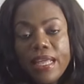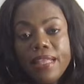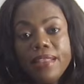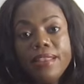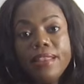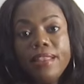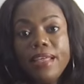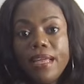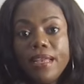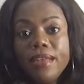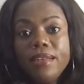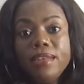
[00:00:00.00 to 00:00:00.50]

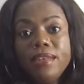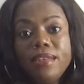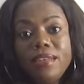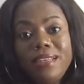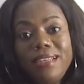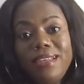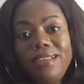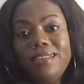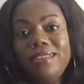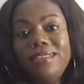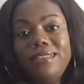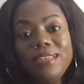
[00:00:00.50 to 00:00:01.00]
and then
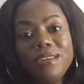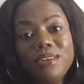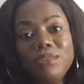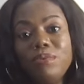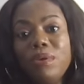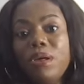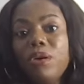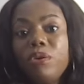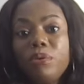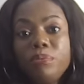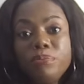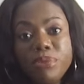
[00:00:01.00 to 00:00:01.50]
the
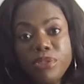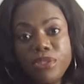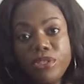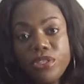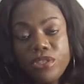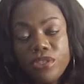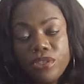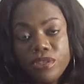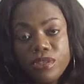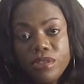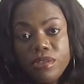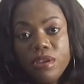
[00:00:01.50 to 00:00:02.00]
general
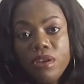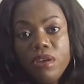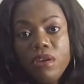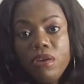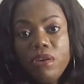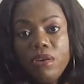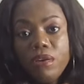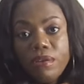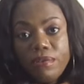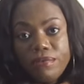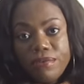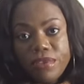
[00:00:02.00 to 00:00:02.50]
composition
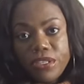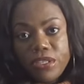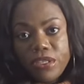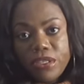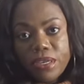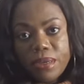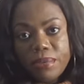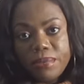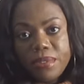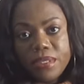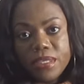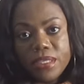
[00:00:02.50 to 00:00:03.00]
of these
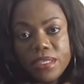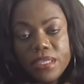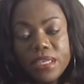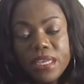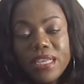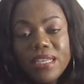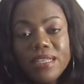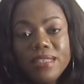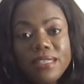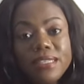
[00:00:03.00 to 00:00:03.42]
chapters.